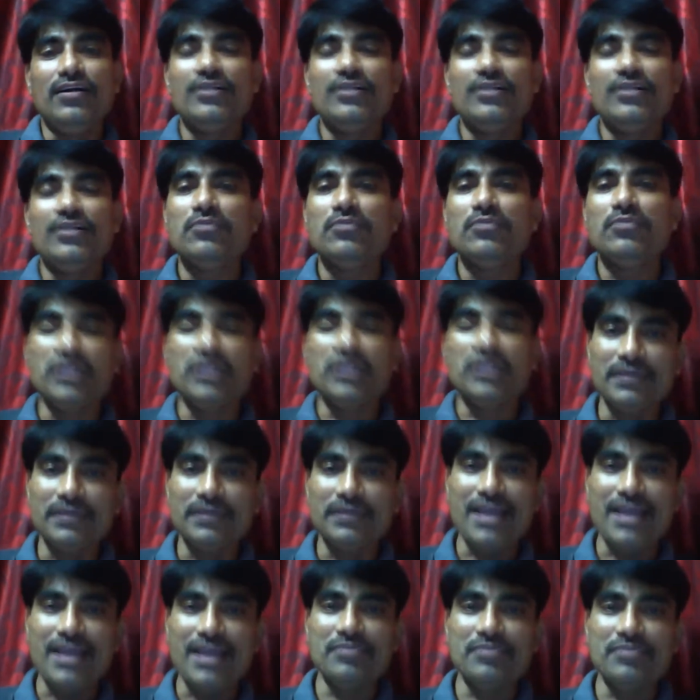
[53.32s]
whatever
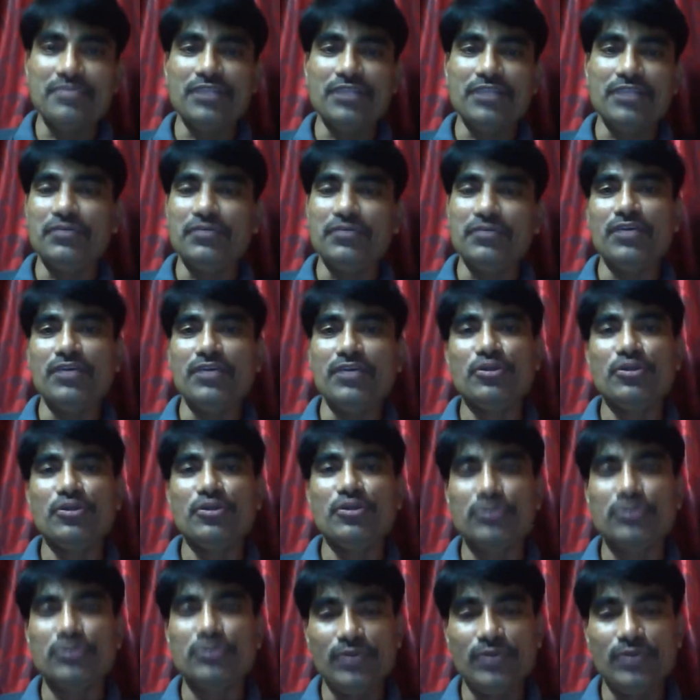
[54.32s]
types that we are going to
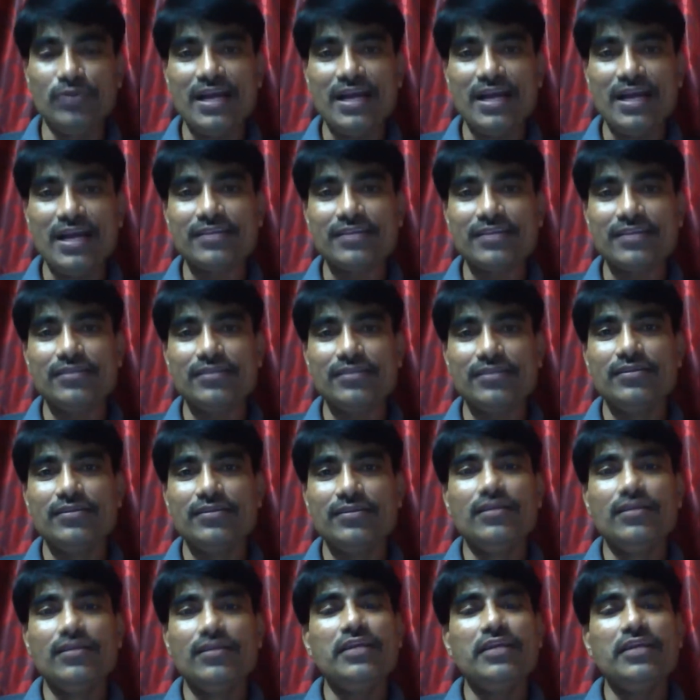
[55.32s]
look at,
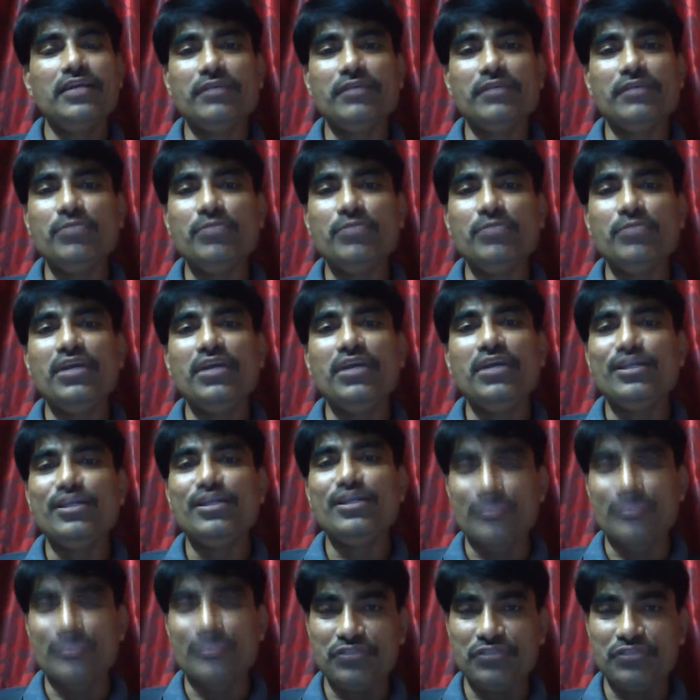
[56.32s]
it will be
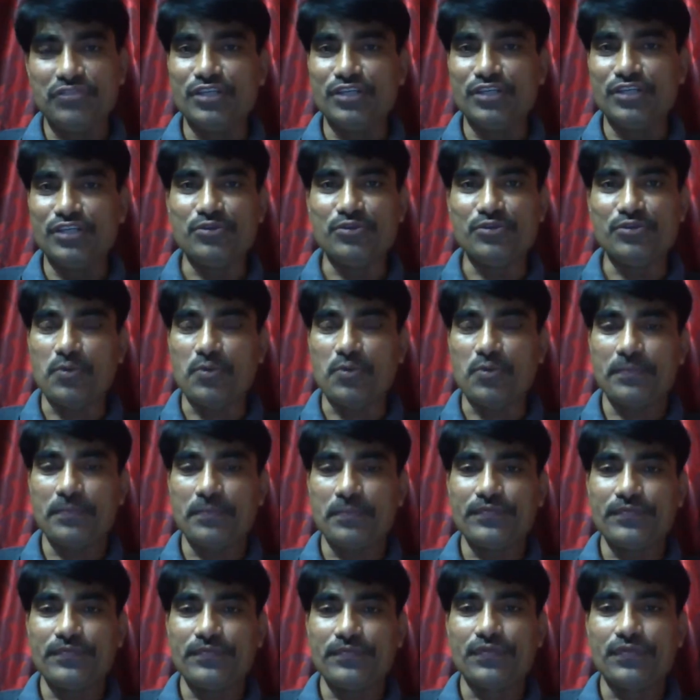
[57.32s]
insufficient to know.
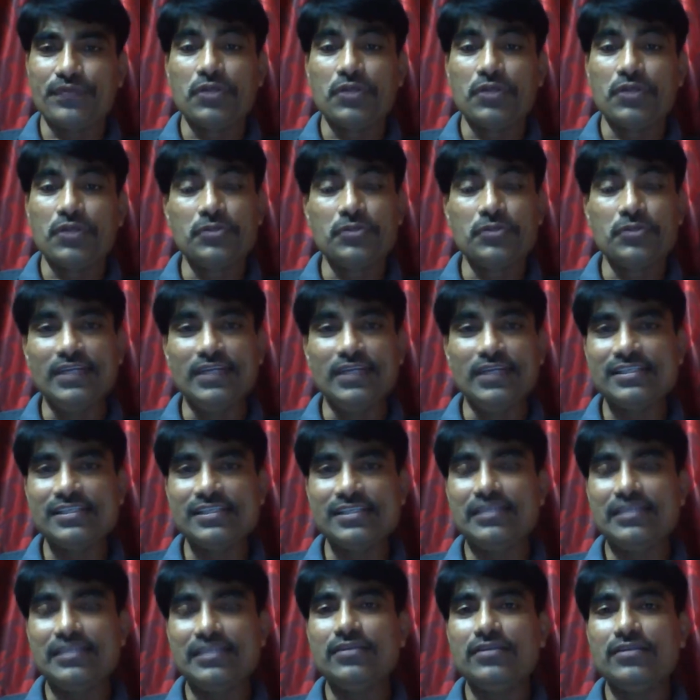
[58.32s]
So let us
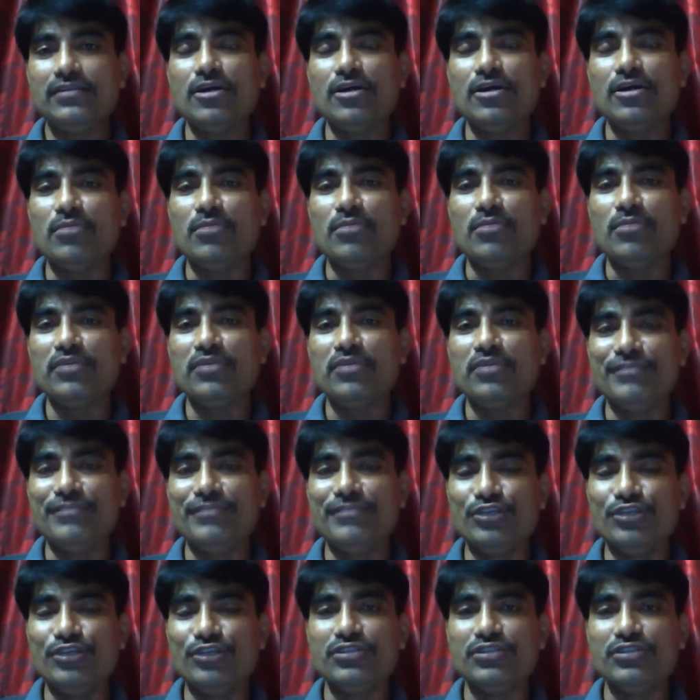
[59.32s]
talk about
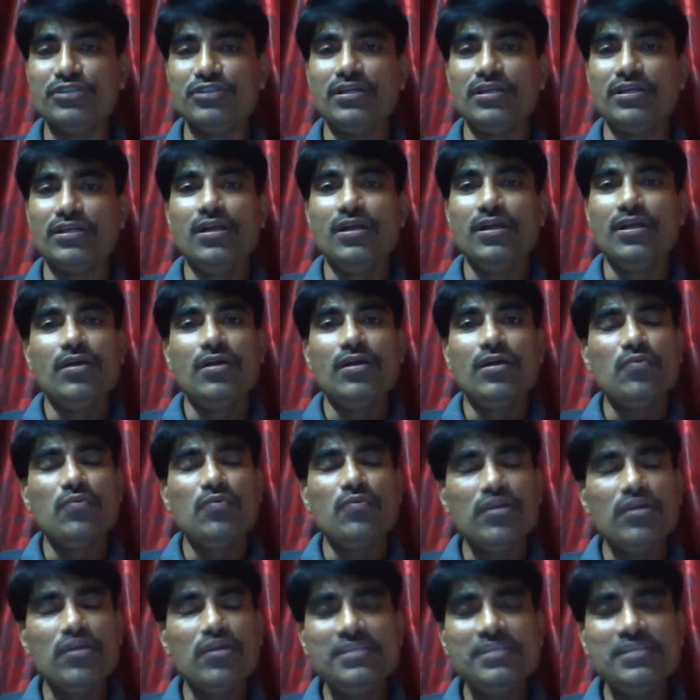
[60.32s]
definition.
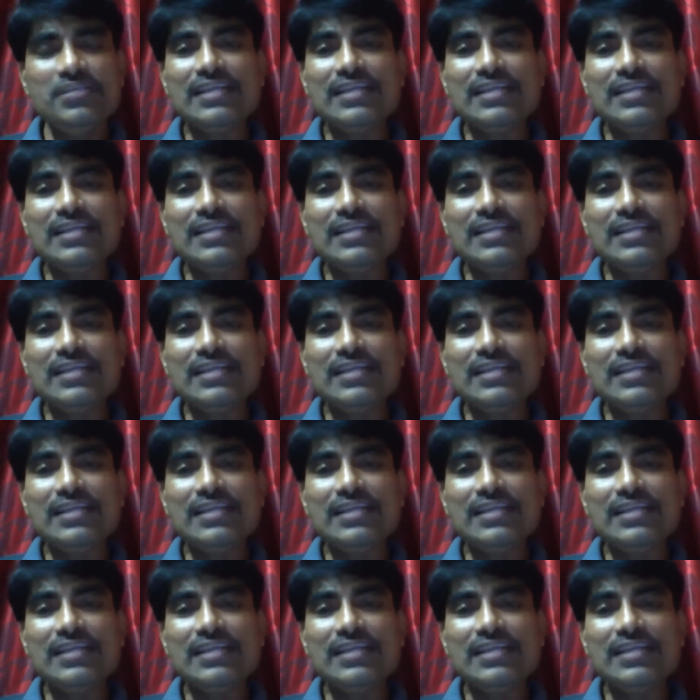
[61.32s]
Verb is